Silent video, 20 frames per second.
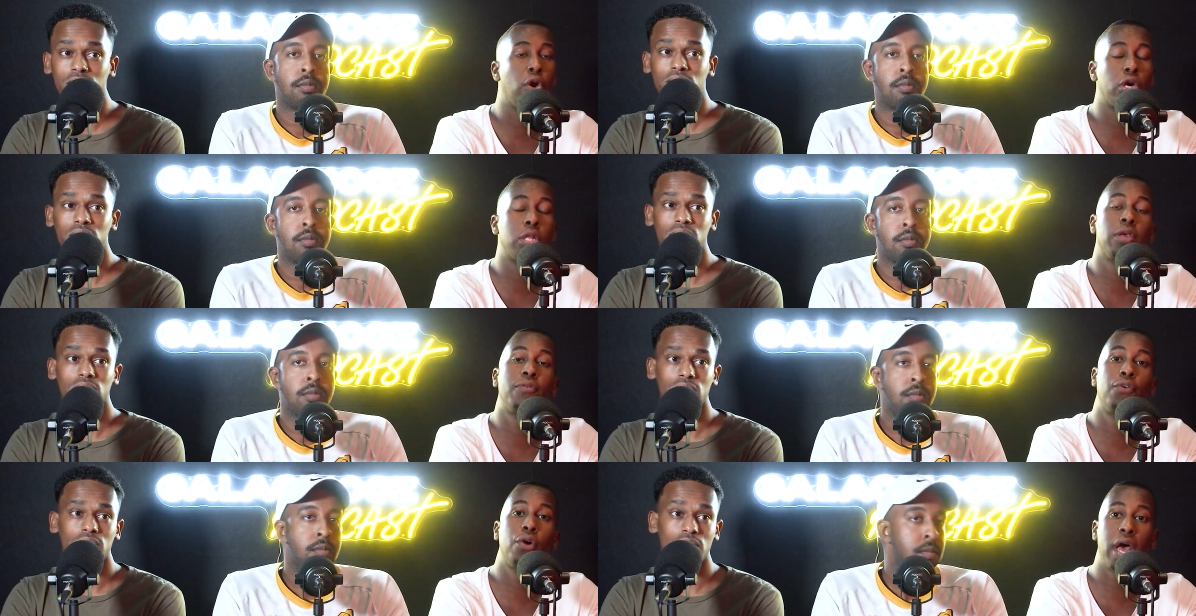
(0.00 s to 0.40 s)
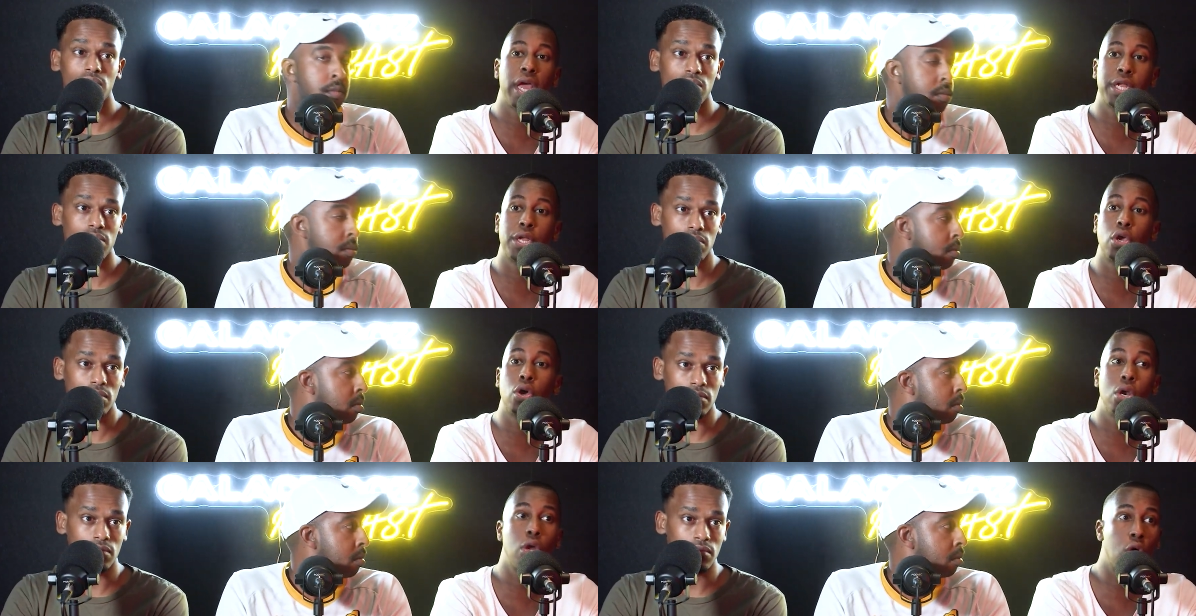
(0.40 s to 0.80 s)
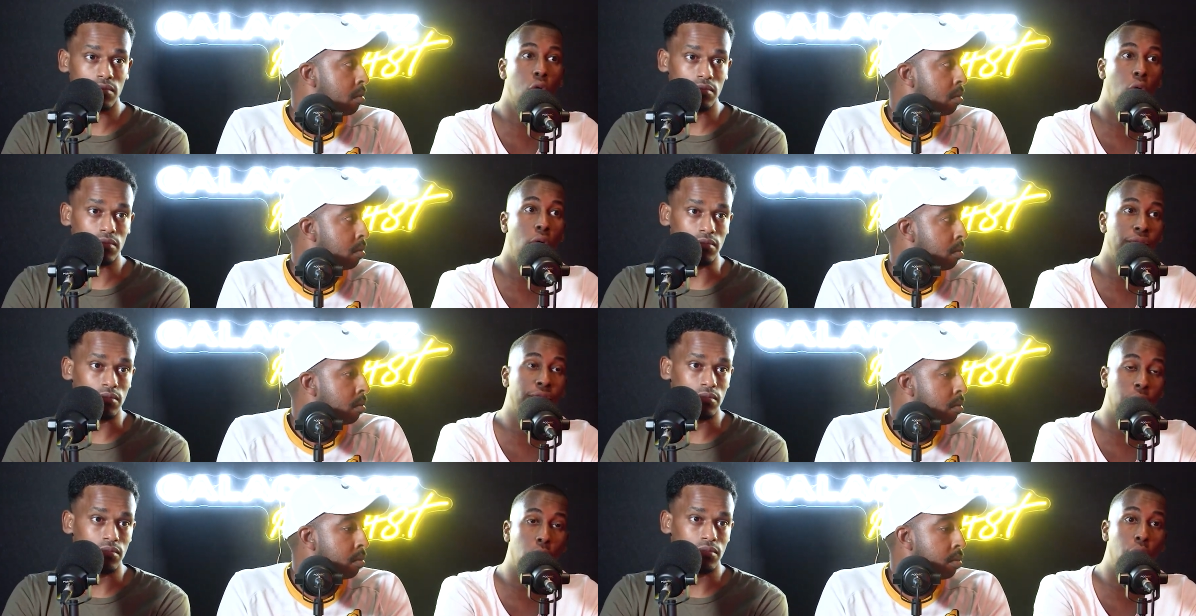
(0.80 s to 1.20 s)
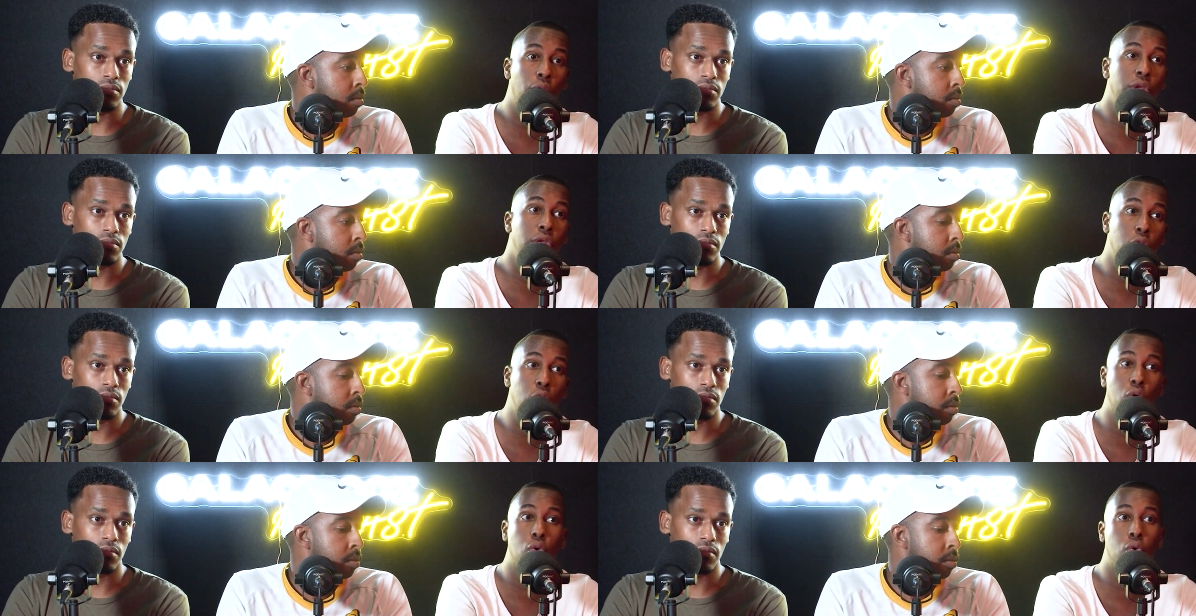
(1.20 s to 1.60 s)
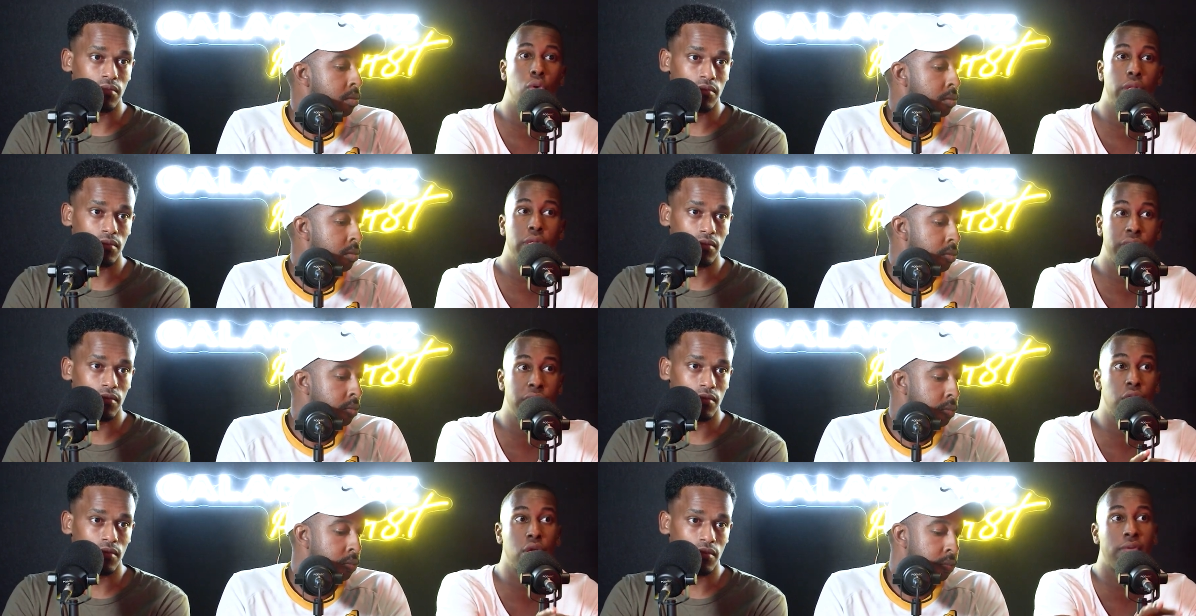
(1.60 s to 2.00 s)
Speaker 1: if we're actually going to go off the original
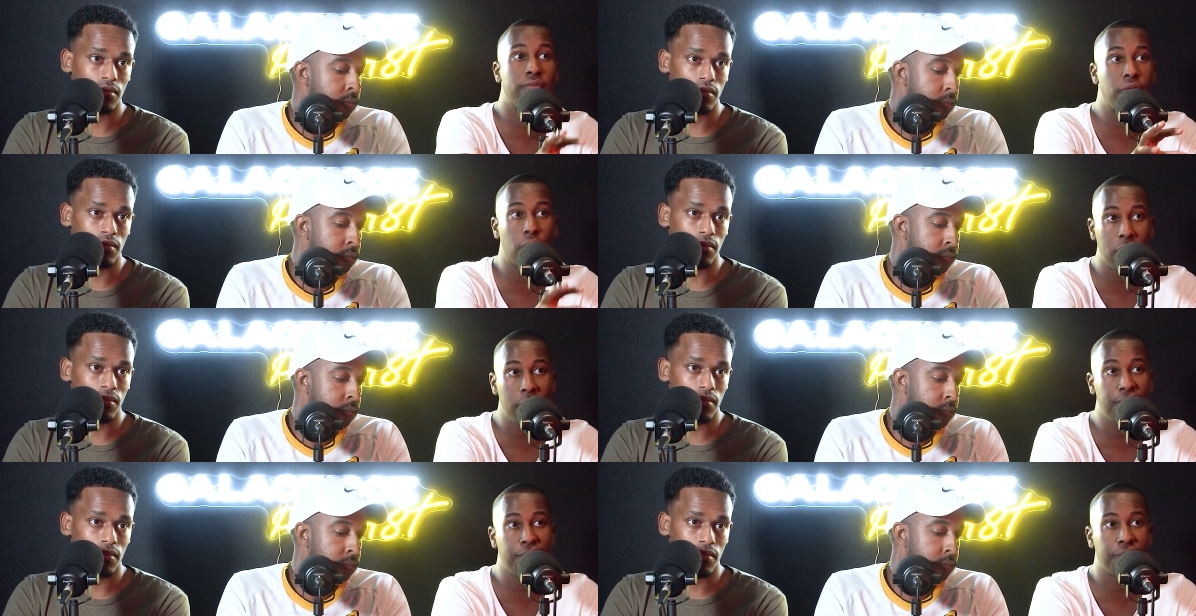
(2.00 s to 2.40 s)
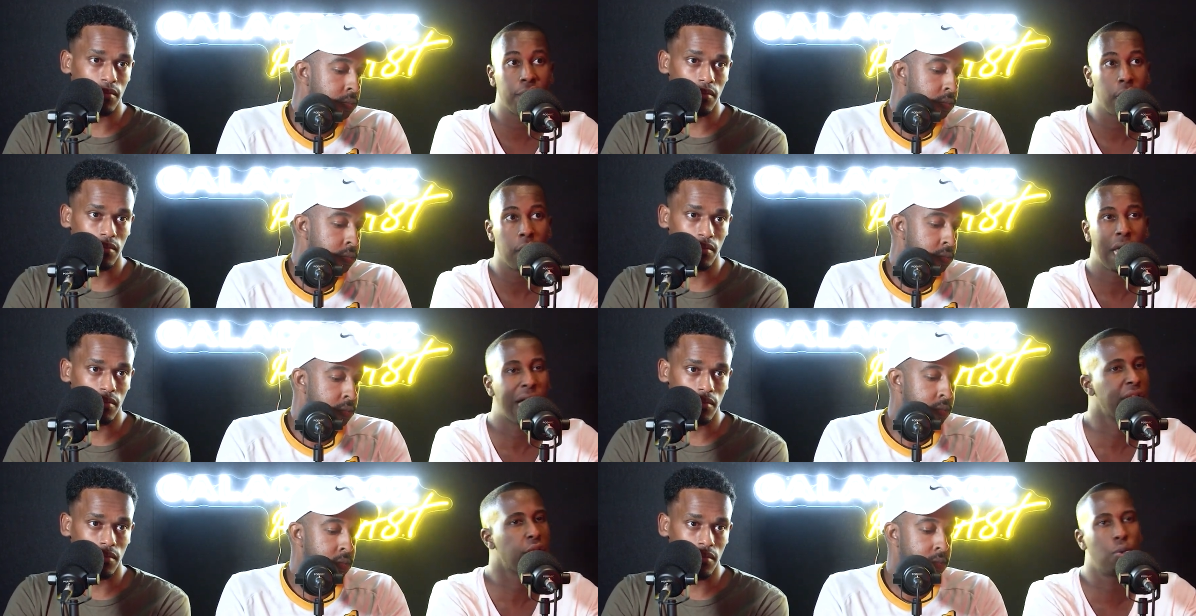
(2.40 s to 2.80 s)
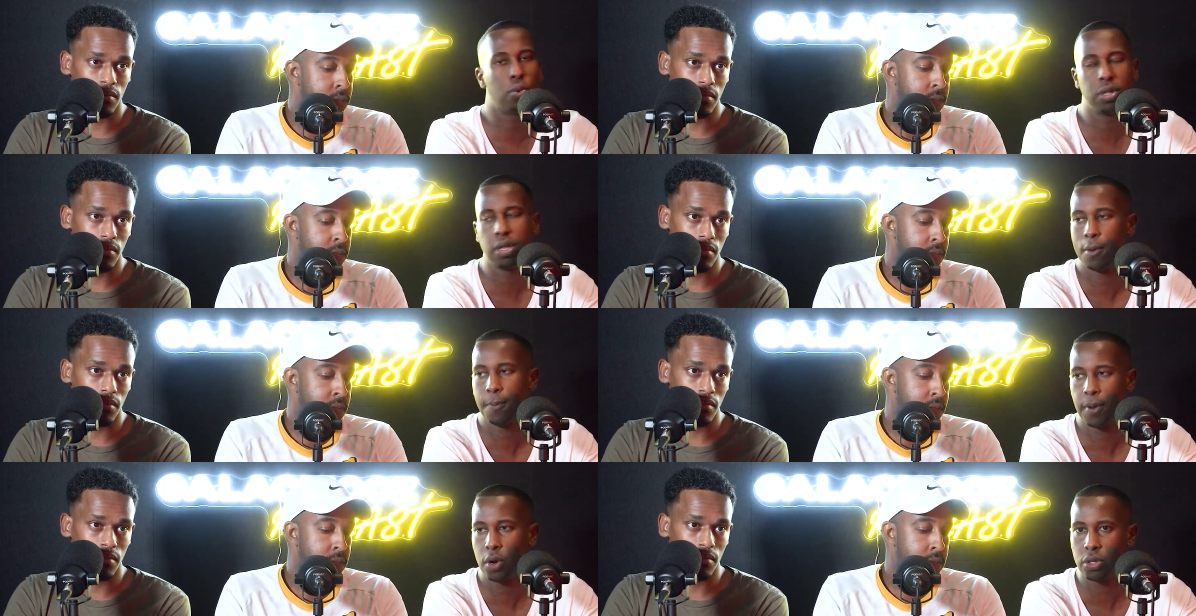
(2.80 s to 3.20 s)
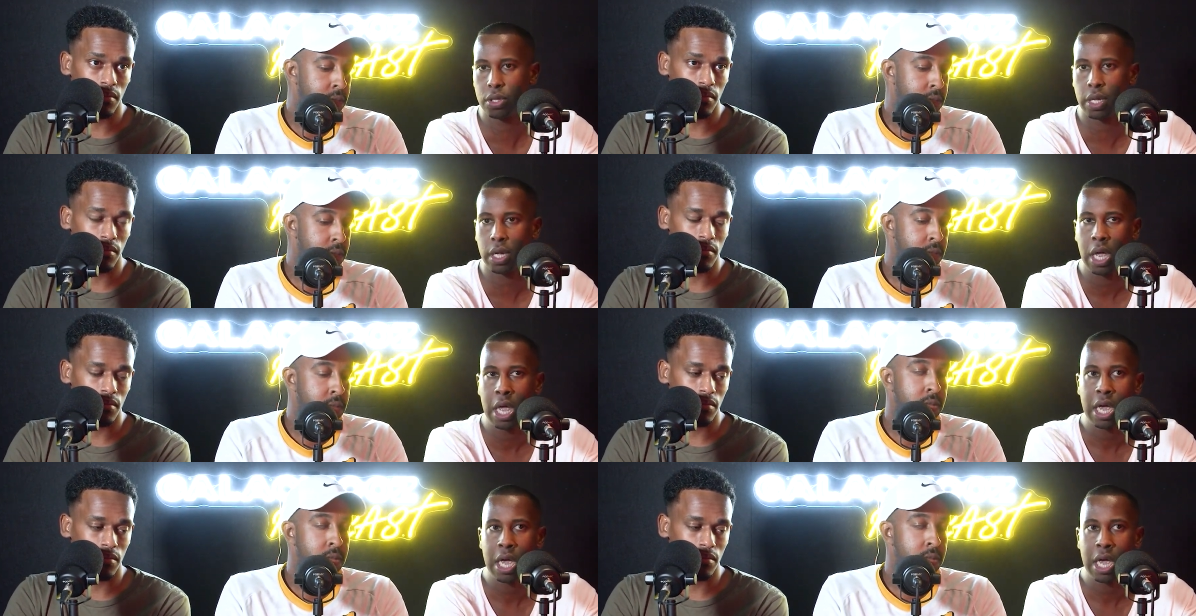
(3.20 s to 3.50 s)
decision of the ref, actually wasn't a penalty.